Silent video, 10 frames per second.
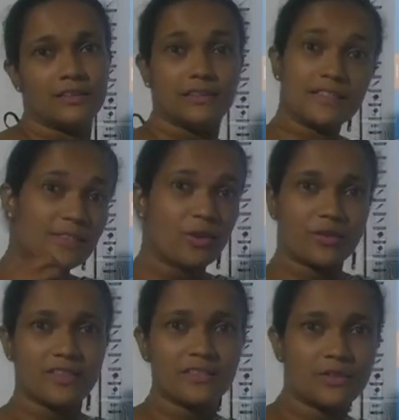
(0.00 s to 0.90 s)
This is
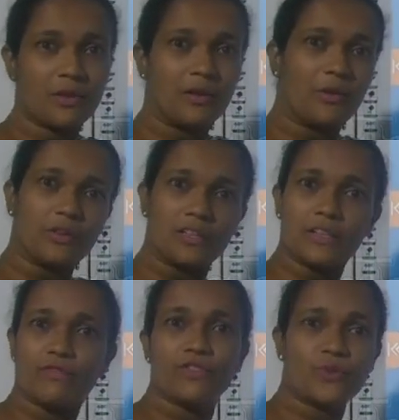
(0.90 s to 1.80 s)
not
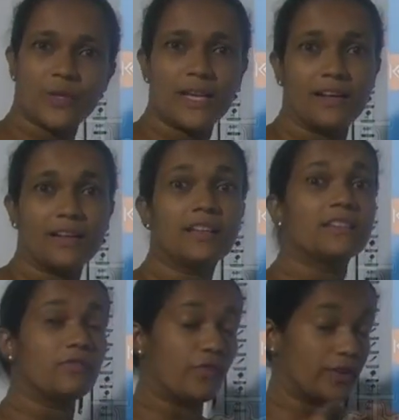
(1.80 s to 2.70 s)
only for Sri
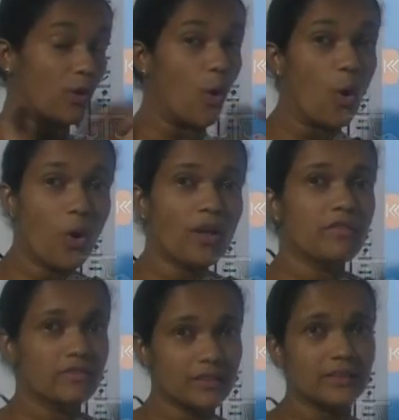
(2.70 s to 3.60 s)
Lanka. For the
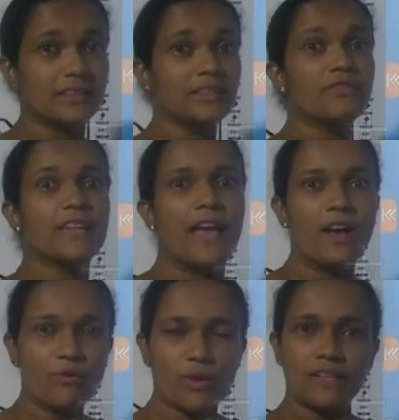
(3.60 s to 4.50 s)
whole world, we
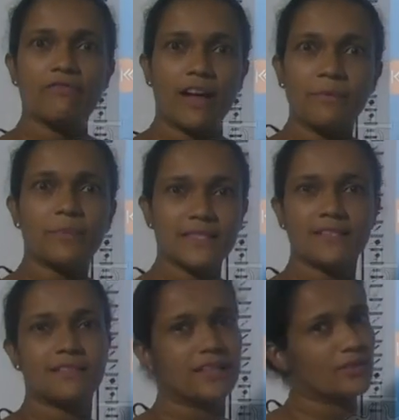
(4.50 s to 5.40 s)
have only
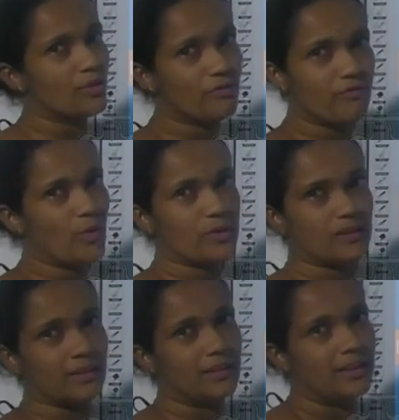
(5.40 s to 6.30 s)
1% of
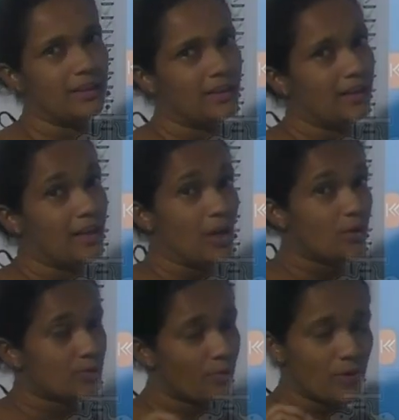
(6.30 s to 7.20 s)
water.
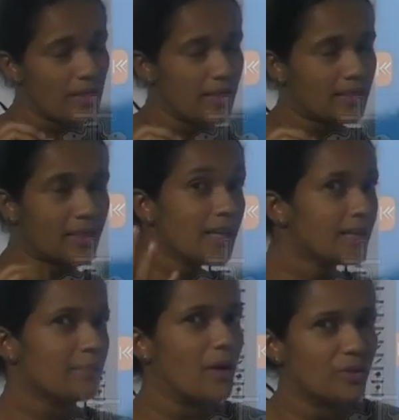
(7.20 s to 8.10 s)
So
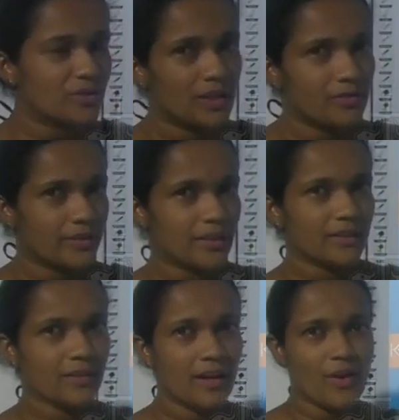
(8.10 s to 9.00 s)
think about,
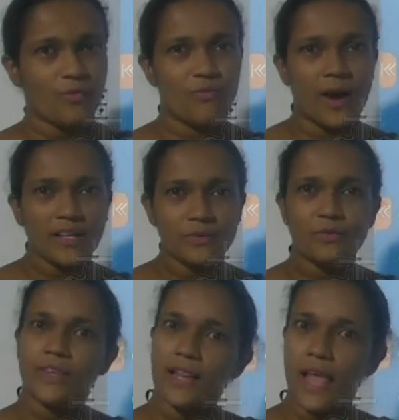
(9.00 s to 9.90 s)
children, what
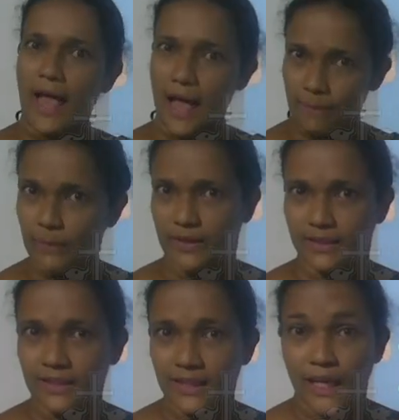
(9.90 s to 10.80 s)
will
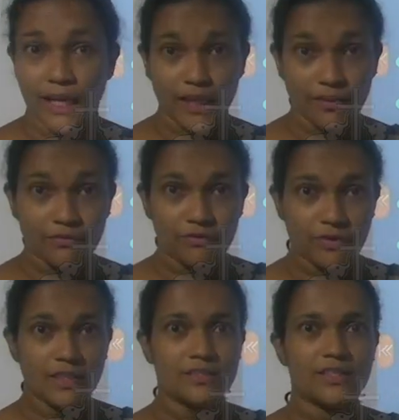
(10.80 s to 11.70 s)
happen if
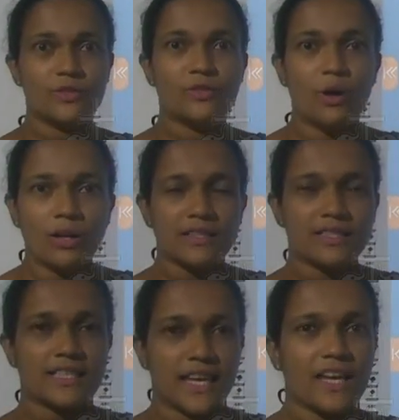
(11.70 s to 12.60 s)
we did not
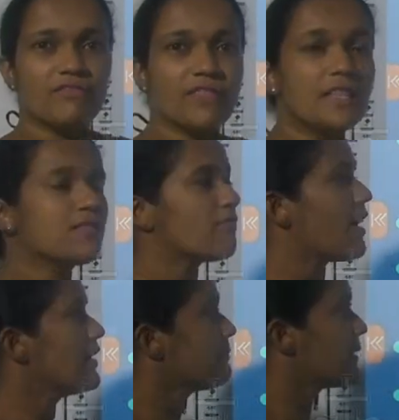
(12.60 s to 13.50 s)
save this
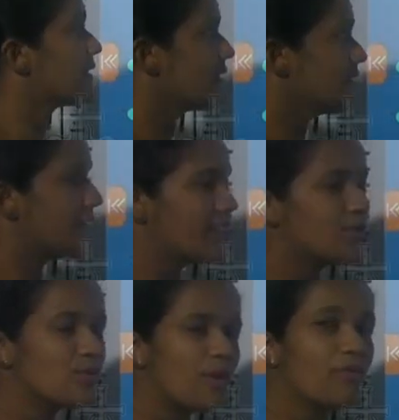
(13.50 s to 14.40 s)

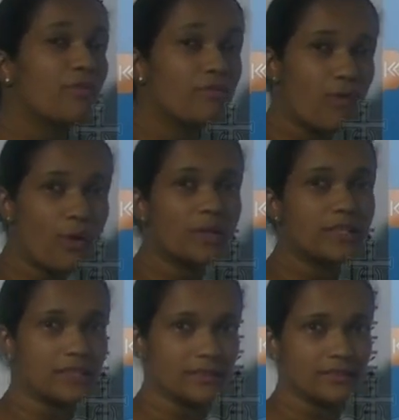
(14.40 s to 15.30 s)
1% of
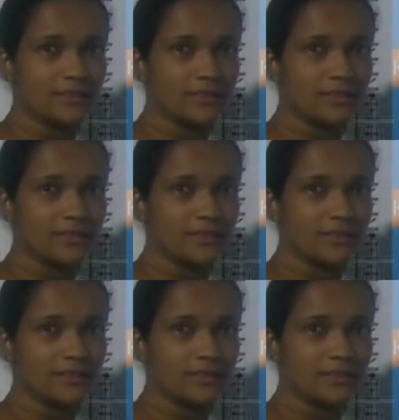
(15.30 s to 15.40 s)
water